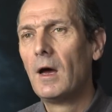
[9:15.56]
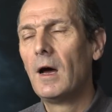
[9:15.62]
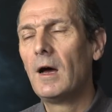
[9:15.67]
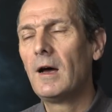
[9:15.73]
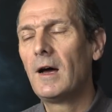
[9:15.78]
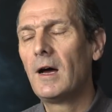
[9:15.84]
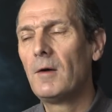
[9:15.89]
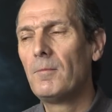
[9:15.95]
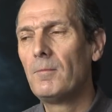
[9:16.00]
You
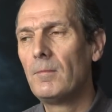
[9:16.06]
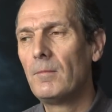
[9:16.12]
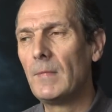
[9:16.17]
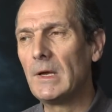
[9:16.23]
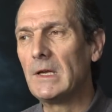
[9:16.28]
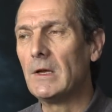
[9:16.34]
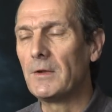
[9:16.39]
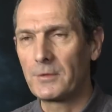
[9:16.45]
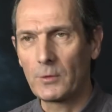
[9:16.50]
know,
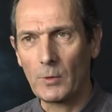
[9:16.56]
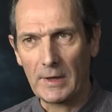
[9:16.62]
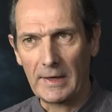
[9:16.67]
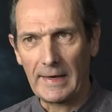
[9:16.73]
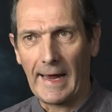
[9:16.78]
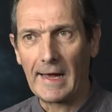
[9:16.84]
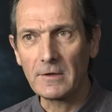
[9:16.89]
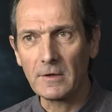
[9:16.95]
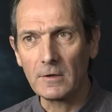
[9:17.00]
it's quite an
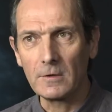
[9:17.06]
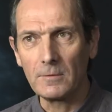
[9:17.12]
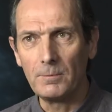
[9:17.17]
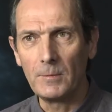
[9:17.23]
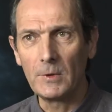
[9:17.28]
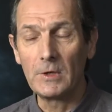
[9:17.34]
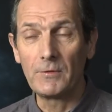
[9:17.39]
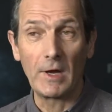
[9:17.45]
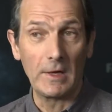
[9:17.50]
adult
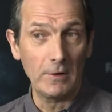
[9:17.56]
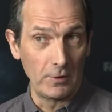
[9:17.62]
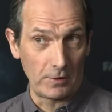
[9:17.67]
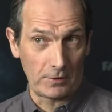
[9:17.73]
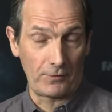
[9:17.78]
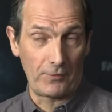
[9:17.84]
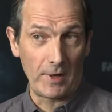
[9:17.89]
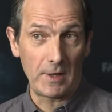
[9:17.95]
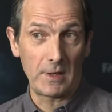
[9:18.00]
movie. It
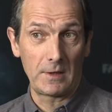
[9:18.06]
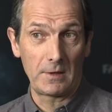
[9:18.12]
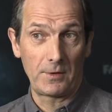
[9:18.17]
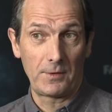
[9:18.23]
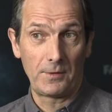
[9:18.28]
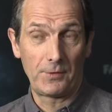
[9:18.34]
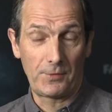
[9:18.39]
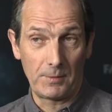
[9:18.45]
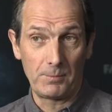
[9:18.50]
looks very
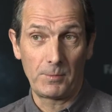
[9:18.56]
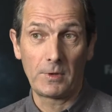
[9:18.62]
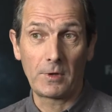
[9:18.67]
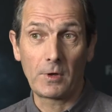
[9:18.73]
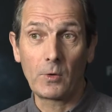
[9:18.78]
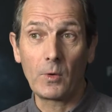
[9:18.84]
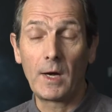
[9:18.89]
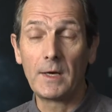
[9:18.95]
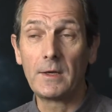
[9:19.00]
simple
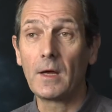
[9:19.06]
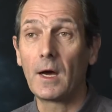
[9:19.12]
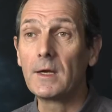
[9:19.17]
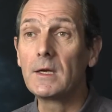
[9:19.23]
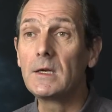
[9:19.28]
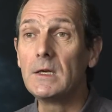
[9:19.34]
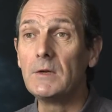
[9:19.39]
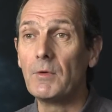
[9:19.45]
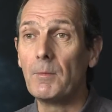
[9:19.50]
and quite
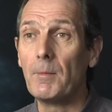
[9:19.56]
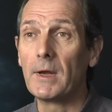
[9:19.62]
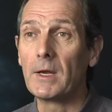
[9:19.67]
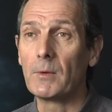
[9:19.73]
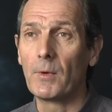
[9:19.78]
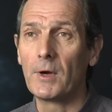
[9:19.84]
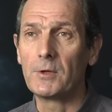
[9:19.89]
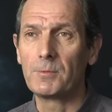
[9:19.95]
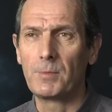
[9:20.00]
naive in many
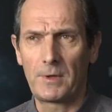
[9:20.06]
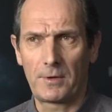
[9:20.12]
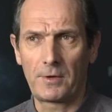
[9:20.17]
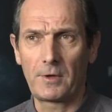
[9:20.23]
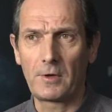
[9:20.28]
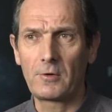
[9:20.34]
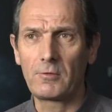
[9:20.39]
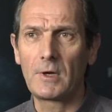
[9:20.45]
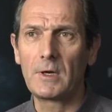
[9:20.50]
ways, but it's an
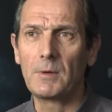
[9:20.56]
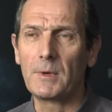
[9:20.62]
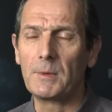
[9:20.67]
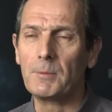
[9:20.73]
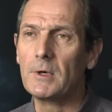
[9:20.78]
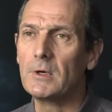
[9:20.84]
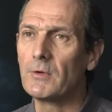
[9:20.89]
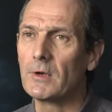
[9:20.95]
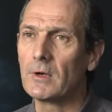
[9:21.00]
incredibly
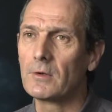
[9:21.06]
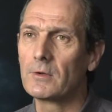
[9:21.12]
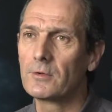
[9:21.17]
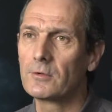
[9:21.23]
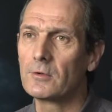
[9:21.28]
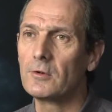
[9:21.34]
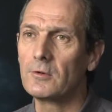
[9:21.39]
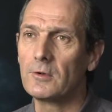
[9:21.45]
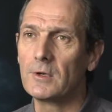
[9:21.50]
moving
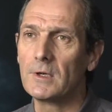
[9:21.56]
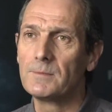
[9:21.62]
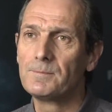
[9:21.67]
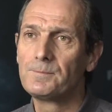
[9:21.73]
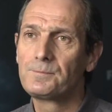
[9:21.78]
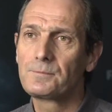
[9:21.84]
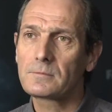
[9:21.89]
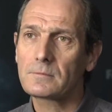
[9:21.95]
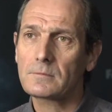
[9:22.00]
story.
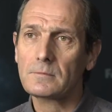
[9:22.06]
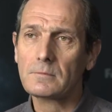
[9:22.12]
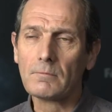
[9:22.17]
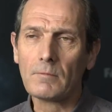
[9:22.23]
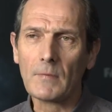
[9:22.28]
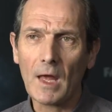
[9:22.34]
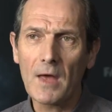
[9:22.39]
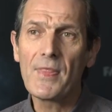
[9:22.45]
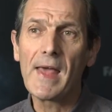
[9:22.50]

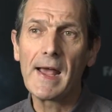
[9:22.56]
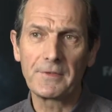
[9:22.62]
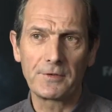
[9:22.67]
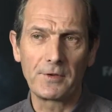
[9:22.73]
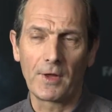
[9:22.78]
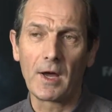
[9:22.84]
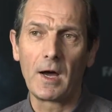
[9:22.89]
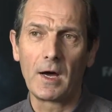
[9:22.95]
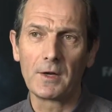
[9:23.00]
And that's
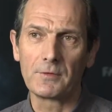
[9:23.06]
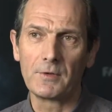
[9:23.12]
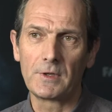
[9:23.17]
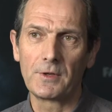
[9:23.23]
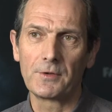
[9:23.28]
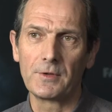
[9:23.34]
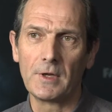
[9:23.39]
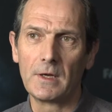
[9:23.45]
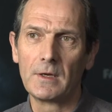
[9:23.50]
at the heart of it,
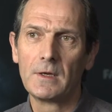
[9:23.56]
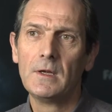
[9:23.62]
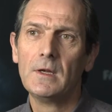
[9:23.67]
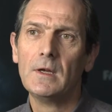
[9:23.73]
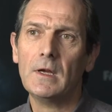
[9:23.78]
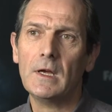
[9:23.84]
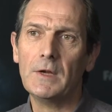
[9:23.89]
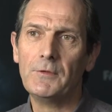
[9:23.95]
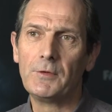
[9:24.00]
isn't it?
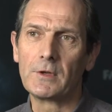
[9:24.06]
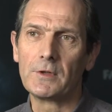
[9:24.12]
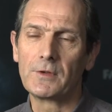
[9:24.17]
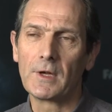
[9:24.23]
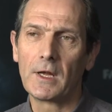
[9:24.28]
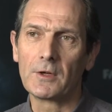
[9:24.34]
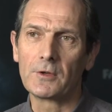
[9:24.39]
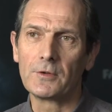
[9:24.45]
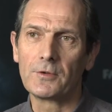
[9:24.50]
And if you can
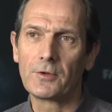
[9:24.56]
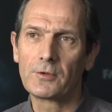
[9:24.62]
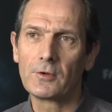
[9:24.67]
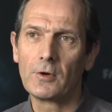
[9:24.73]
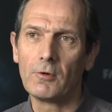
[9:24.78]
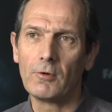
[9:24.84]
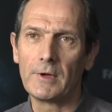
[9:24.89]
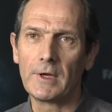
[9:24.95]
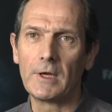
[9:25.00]
tell a good
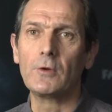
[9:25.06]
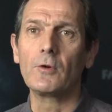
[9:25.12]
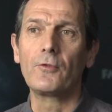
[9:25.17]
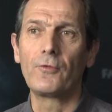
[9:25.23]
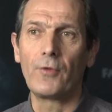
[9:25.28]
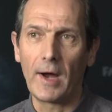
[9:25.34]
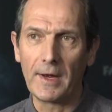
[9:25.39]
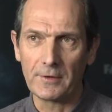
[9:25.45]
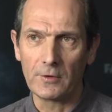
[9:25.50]
story, you'll
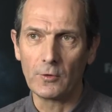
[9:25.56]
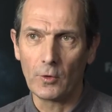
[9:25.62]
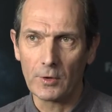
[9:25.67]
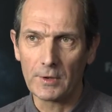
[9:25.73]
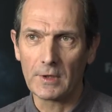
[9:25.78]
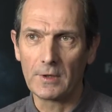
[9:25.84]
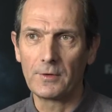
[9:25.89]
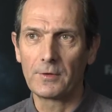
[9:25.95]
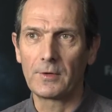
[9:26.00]
find an
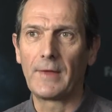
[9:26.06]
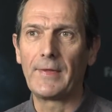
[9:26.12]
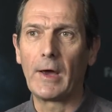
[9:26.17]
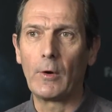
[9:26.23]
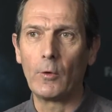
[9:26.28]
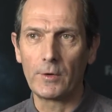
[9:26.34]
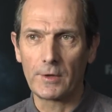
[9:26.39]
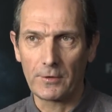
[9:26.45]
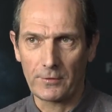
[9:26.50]
audience, and that
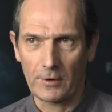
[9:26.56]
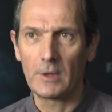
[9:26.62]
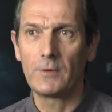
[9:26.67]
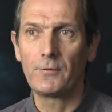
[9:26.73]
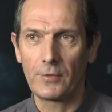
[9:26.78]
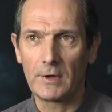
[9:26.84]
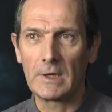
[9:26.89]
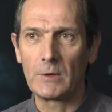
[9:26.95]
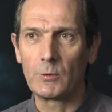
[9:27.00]
audience,
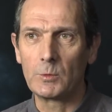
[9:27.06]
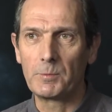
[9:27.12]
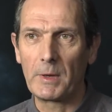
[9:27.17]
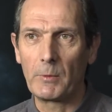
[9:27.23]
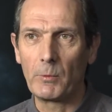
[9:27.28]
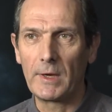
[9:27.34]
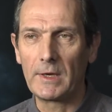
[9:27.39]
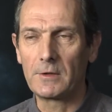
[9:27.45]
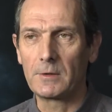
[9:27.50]
hopefully, will be
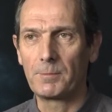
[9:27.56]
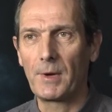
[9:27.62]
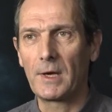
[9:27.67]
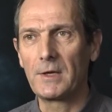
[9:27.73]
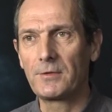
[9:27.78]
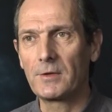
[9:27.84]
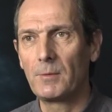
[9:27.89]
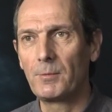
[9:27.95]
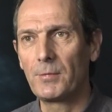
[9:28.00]
willing to pay
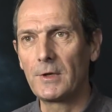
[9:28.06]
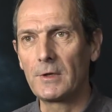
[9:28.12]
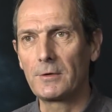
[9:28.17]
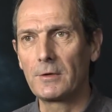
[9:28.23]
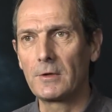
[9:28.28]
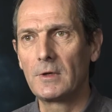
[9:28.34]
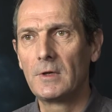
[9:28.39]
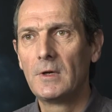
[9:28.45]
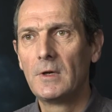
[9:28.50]
something
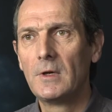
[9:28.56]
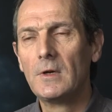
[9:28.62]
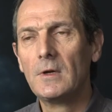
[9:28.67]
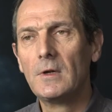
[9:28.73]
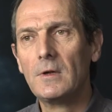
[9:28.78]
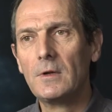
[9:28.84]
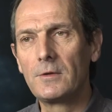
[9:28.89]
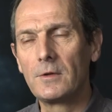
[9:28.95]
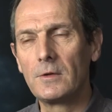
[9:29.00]

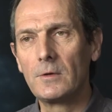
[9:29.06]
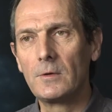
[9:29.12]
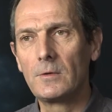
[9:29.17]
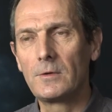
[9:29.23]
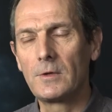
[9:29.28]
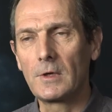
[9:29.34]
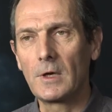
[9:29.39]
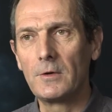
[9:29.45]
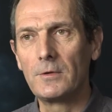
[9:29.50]

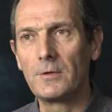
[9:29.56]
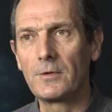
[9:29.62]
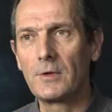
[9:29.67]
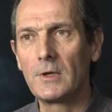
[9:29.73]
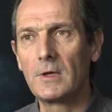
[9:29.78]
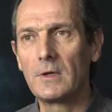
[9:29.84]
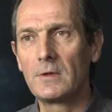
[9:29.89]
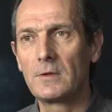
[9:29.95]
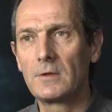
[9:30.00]
to go and see
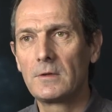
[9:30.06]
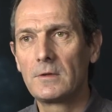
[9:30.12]
it.